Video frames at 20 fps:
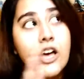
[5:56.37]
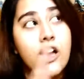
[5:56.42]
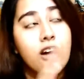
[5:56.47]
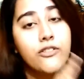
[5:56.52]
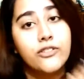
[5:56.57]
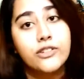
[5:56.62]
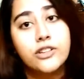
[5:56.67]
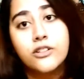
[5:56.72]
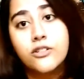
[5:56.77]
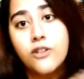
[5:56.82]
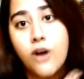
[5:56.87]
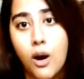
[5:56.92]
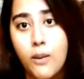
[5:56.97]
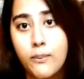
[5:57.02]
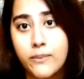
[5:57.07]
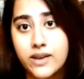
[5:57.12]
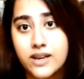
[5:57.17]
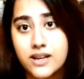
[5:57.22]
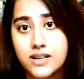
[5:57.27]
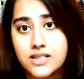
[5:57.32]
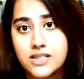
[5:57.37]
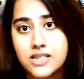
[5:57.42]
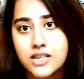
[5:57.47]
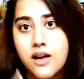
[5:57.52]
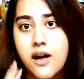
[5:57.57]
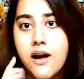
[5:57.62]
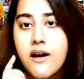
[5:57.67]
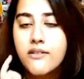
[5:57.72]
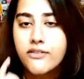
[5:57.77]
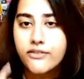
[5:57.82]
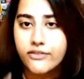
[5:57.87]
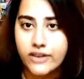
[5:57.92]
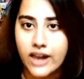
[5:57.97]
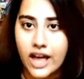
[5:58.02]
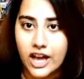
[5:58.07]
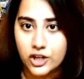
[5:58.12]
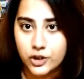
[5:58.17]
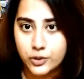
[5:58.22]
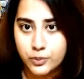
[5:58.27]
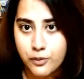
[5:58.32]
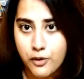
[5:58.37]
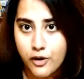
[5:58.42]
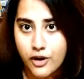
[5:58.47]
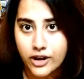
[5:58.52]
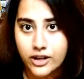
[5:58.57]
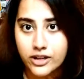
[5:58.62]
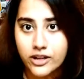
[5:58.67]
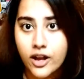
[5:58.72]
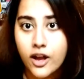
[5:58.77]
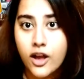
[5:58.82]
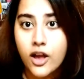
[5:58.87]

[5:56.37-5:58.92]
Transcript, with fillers: for the comics flashpoint